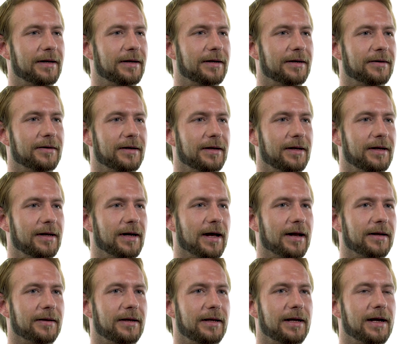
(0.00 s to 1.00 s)
It, he
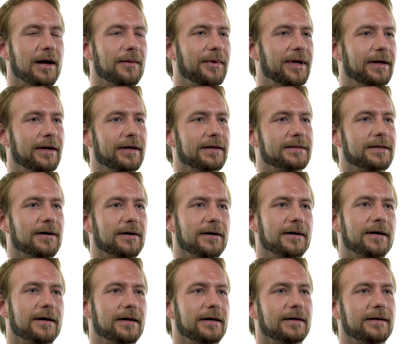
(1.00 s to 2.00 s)
got it. He got me a
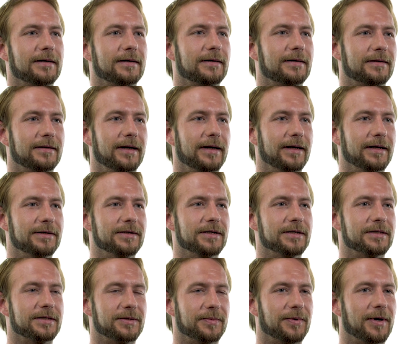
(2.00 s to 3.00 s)
guitar, like and
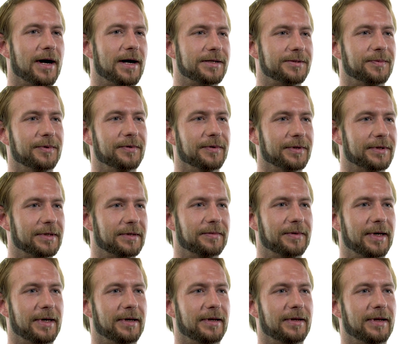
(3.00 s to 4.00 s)
just surprised me with it,
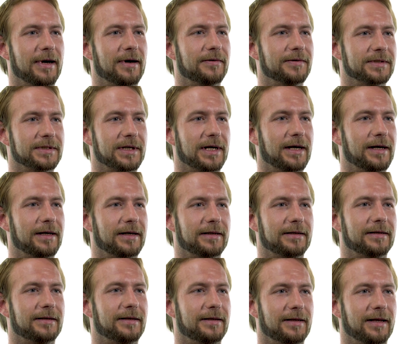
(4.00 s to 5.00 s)
man. And that was like
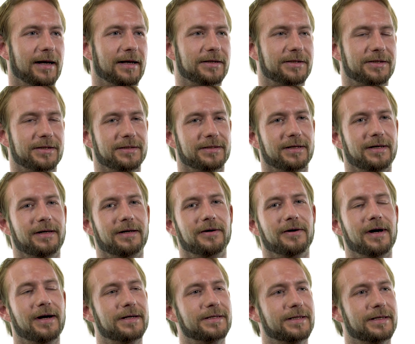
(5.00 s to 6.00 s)
that's just like
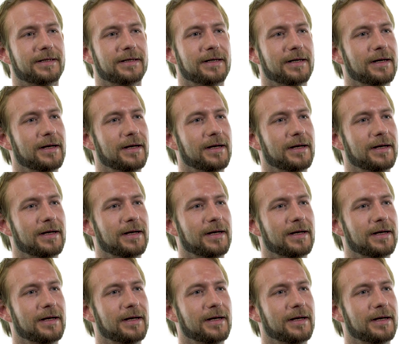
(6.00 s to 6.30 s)
crazy.